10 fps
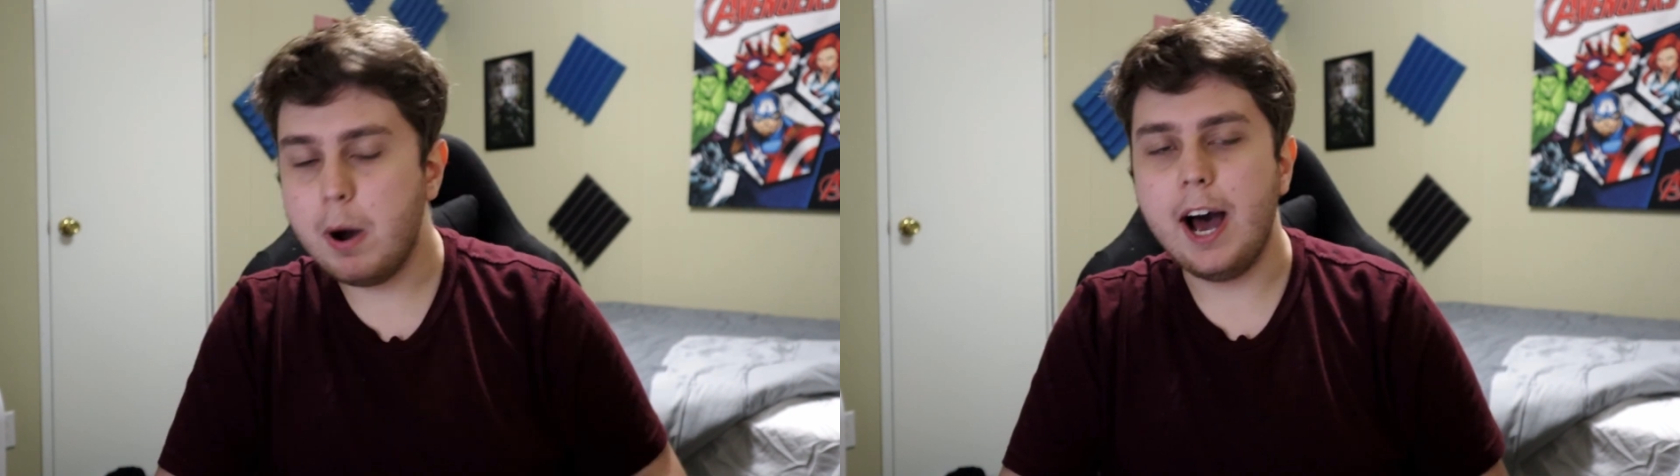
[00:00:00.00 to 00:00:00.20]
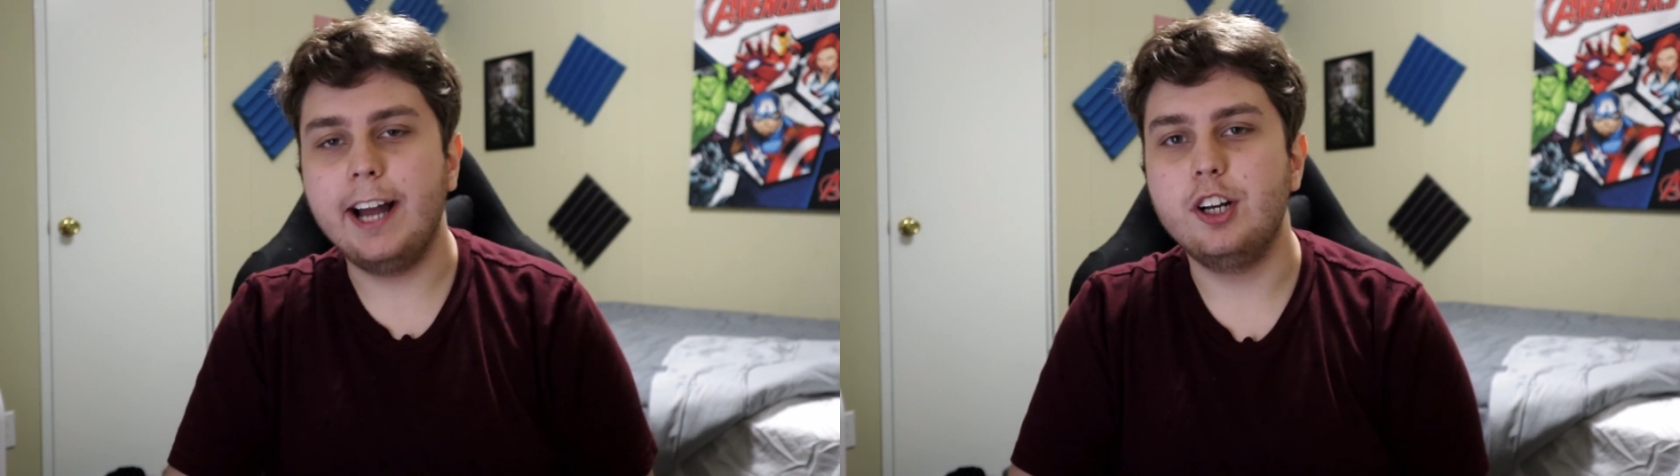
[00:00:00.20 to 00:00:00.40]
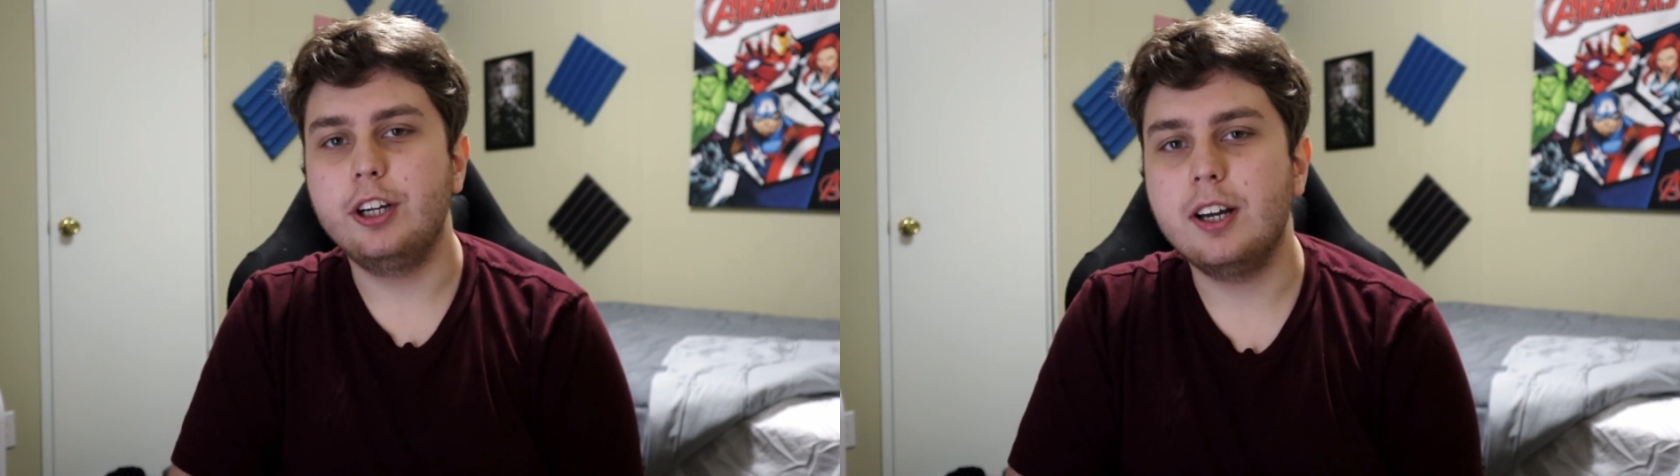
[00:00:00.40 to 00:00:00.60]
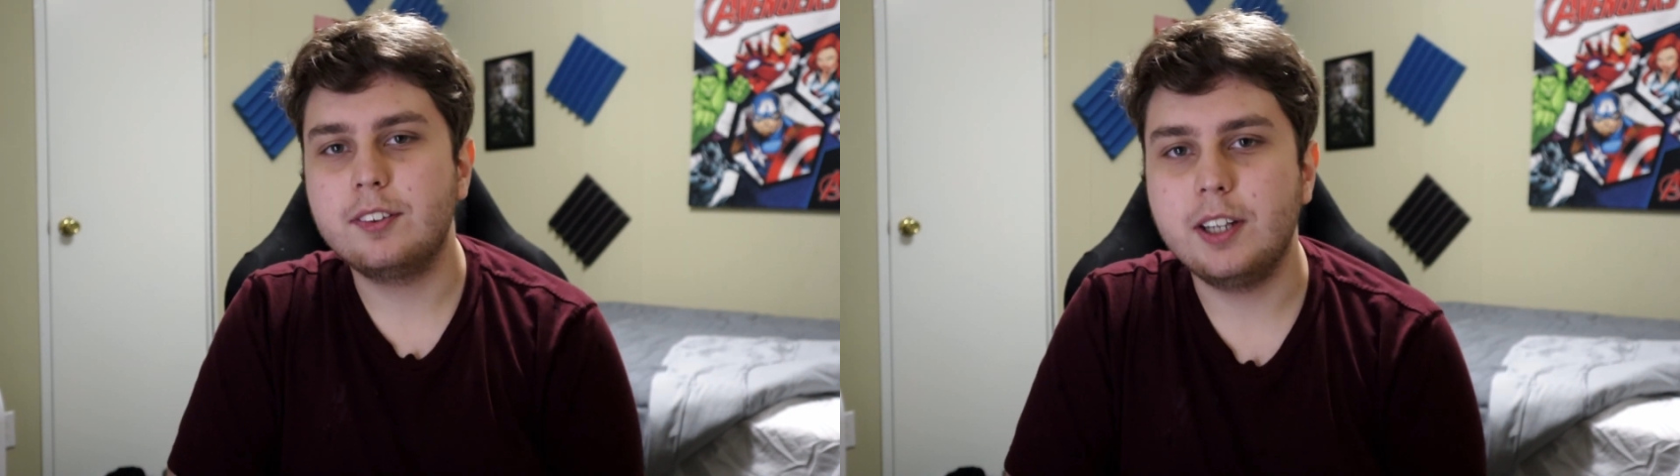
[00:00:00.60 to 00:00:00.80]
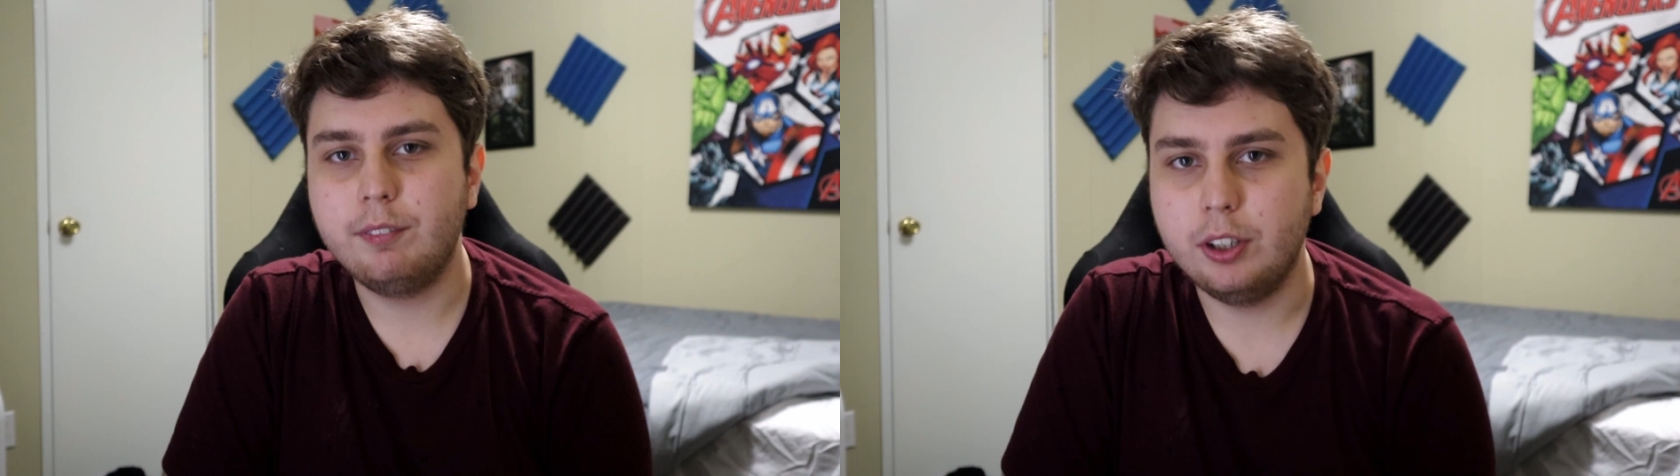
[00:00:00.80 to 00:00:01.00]
But I know you
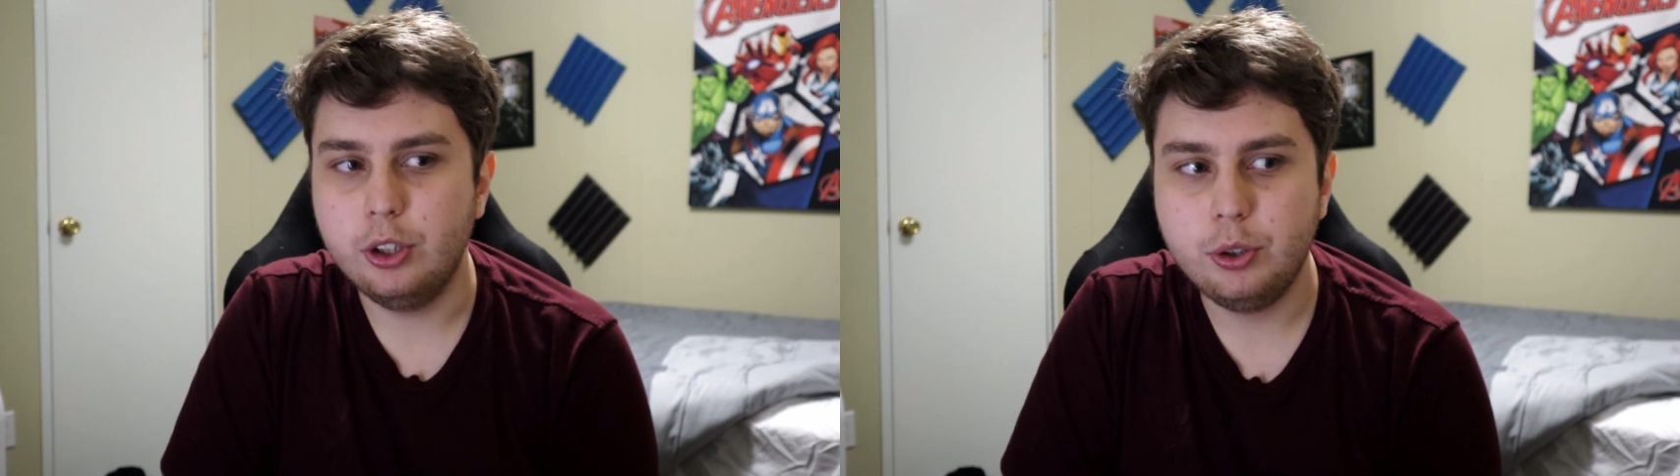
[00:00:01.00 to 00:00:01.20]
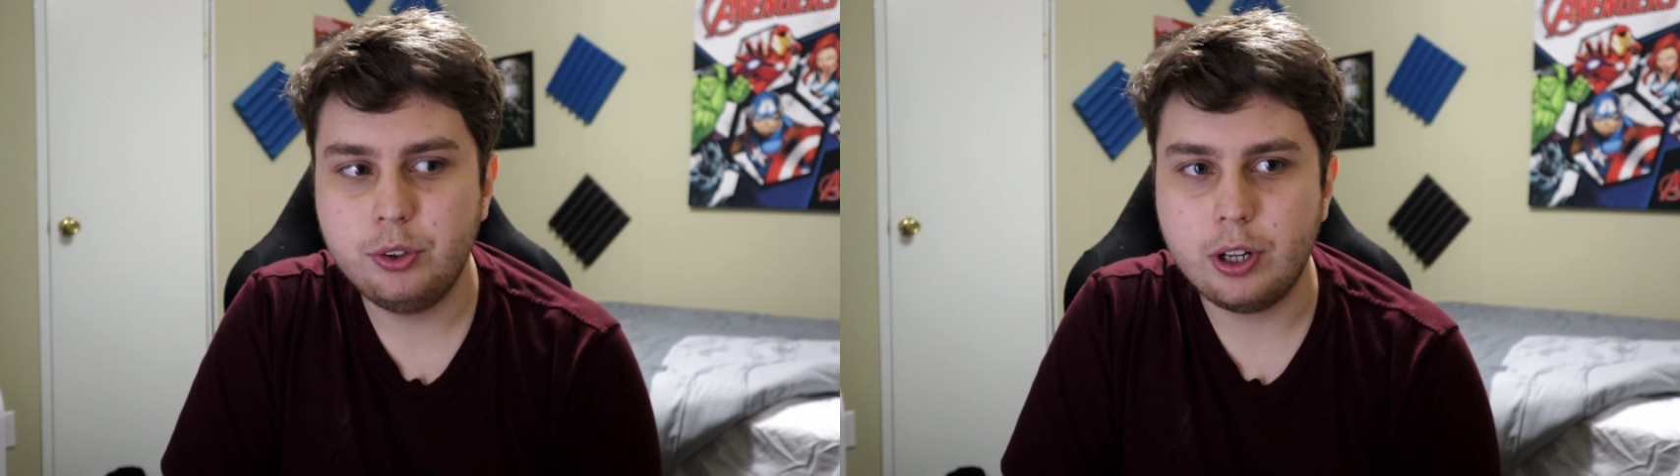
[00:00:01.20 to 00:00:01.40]
got stuff to do,